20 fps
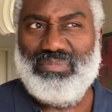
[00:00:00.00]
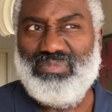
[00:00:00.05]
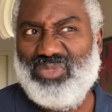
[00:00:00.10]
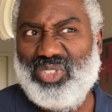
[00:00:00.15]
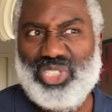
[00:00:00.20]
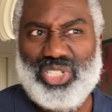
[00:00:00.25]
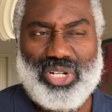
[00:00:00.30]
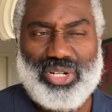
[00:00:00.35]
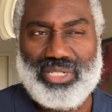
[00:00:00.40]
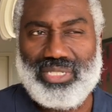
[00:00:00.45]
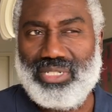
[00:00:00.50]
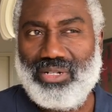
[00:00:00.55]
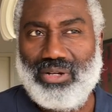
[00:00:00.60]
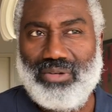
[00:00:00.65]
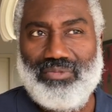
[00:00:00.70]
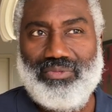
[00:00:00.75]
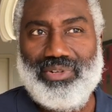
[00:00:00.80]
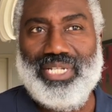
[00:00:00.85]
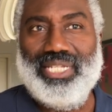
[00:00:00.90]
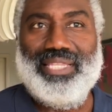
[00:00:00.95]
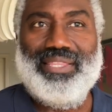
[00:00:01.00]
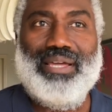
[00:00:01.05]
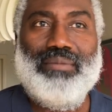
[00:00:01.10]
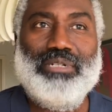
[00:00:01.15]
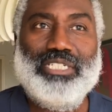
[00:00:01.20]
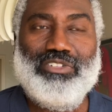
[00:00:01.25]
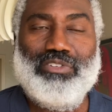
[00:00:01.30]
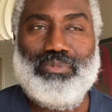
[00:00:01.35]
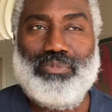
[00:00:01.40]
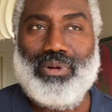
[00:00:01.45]
Shirts aren't really that
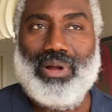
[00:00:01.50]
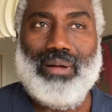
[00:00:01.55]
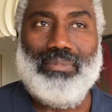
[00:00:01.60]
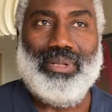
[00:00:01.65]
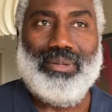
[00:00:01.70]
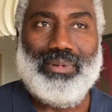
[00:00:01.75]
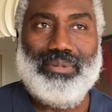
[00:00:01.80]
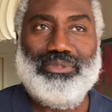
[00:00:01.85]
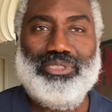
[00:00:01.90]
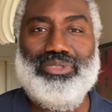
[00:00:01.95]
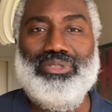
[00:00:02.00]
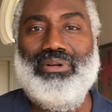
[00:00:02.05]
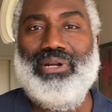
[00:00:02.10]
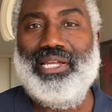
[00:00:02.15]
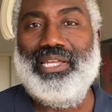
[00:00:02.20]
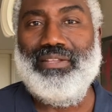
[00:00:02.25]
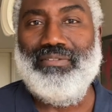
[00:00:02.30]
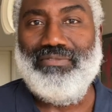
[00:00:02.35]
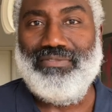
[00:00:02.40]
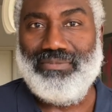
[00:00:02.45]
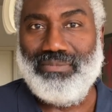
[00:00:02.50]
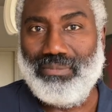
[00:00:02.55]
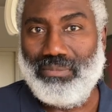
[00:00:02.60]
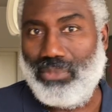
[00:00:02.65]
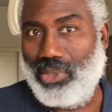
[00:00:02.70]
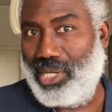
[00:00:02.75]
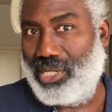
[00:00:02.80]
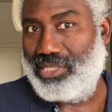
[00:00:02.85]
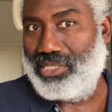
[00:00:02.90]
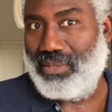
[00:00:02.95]
much of a problem. I'm sure I can
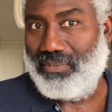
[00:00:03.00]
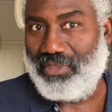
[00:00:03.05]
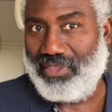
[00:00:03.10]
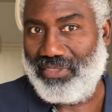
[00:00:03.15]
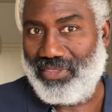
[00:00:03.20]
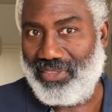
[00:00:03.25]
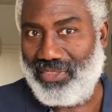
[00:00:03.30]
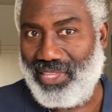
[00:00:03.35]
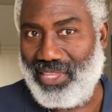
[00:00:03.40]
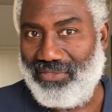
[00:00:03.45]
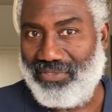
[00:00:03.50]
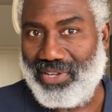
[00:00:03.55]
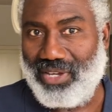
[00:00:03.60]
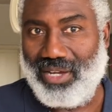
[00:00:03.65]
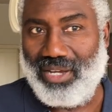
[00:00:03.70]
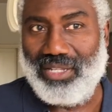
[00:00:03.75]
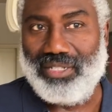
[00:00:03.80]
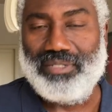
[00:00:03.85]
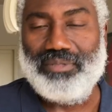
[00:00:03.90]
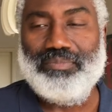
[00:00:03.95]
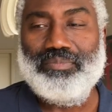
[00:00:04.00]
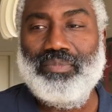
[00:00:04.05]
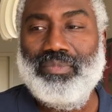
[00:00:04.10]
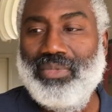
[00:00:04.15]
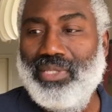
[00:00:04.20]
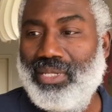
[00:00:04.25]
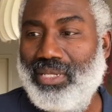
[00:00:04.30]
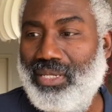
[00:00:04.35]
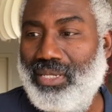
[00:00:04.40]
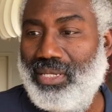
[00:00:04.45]
wear something that they've got.
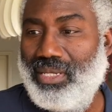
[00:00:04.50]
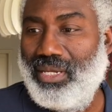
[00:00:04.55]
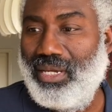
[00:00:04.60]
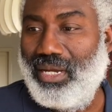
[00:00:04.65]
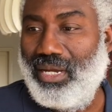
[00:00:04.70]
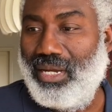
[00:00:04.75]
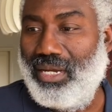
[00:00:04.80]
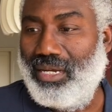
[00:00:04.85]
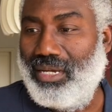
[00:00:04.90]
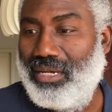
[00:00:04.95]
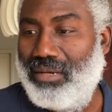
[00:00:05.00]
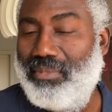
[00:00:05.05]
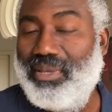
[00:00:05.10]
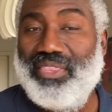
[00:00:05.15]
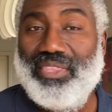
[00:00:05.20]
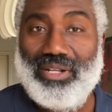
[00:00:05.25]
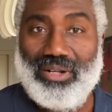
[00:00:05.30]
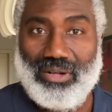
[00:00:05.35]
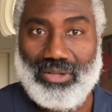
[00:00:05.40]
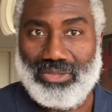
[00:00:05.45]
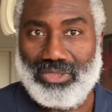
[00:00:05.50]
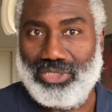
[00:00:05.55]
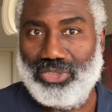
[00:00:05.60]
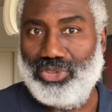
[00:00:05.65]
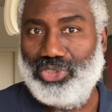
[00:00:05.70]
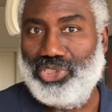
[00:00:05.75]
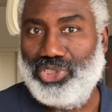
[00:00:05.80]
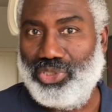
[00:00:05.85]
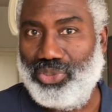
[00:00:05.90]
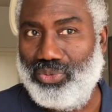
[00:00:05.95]
And then
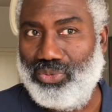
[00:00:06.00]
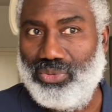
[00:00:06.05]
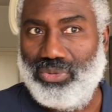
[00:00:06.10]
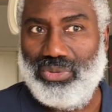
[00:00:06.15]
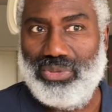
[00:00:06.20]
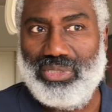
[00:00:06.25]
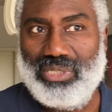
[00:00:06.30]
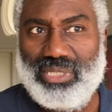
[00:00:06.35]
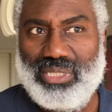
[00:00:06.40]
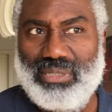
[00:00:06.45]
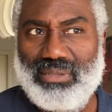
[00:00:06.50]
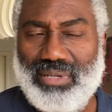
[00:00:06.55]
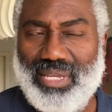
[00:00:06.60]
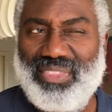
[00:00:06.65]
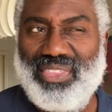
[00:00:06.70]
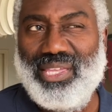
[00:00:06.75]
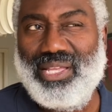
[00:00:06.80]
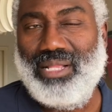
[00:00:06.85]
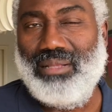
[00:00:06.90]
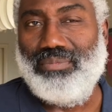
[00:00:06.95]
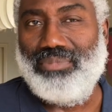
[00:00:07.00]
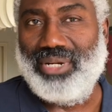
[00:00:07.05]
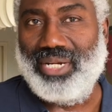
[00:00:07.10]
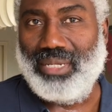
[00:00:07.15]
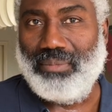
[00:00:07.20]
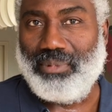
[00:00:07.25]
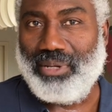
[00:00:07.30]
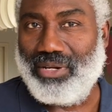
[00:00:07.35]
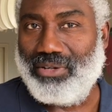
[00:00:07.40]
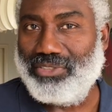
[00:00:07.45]
also shoes. I think I'll
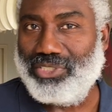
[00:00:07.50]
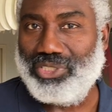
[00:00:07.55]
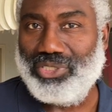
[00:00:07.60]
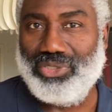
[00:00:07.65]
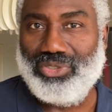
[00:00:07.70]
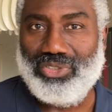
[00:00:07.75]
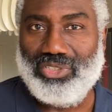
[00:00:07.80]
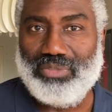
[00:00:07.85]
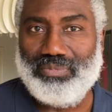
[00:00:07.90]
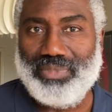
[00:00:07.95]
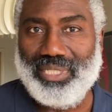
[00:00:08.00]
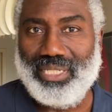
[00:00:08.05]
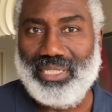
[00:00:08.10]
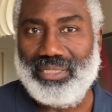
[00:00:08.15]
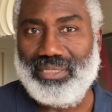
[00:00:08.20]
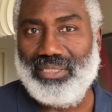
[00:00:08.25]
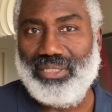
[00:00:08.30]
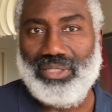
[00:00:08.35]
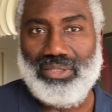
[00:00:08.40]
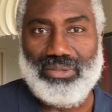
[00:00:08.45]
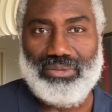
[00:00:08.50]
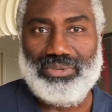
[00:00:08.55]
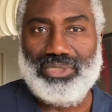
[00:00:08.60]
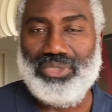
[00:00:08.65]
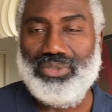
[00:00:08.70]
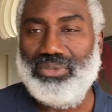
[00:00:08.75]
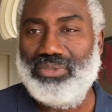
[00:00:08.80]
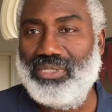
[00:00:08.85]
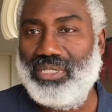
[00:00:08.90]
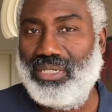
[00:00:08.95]
bring a pair of shoes, but you know,
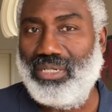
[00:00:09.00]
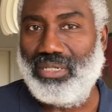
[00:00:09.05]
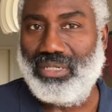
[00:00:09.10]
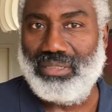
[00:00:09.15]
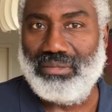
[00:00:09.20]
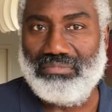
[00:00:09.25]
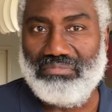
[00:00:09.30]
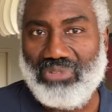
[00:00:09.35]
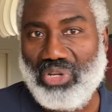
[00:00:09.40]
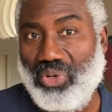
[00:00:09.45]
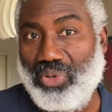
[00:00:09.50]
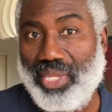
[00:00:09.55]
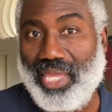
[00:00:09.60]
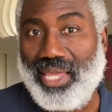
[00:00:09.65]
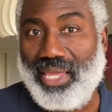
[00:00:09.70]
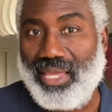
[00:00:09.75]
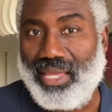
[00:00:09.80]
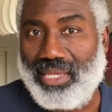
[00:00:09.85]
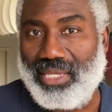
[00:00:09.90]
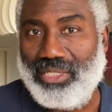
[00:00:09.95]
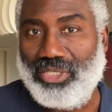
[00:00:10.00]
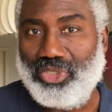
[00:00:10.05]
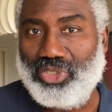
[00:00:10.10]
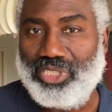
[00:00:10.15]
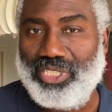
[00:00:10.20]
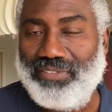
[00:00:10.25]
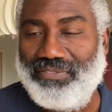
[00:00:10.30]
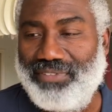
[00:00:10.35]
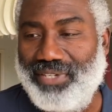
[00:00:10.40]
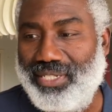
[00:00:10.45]
shoes are okay. I can
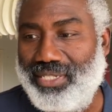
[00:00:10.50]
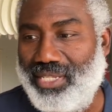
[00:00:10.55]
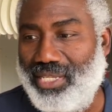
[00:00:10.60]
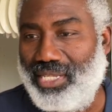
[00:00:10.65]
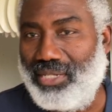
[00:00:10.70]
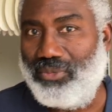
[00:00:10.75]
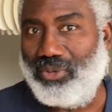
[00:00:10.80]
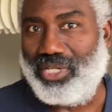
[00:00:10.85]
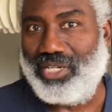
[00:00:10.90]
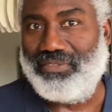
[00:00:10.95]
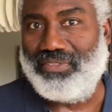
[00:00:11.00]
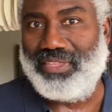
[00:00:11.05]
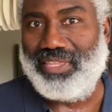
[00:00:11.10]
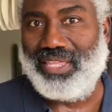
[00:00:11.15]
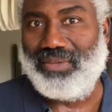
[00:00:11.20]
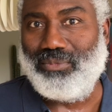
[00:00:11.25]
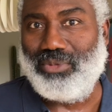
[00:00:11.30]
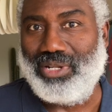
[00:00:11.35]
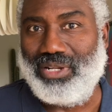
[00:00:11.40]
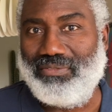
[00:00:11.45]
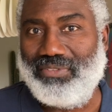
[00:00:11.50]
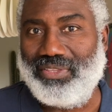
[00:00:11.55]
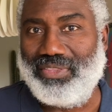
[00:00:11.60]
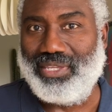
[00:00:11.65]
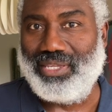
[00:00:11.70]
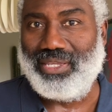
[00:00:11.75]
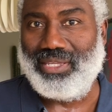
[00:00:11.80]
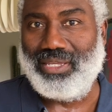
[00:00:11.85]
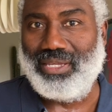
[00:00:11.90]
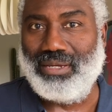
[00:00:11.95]
usually fit in whatever
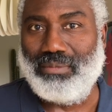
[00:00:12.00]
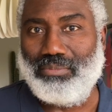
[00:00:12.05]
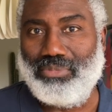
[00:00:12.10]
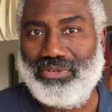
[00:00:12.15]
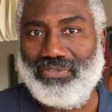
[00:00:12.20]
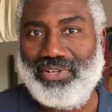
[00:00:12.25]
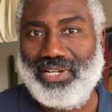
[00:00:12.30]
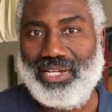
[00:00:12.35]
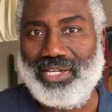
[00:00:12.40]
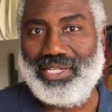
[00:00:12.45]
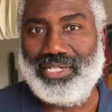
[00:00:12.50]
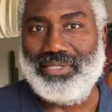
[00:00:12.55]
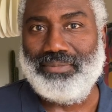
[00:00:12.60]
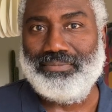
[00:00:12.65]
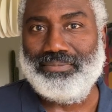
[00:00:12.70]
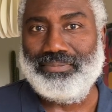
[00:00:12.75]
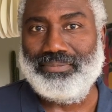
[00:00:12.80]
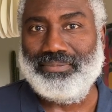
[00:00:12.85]
they provide.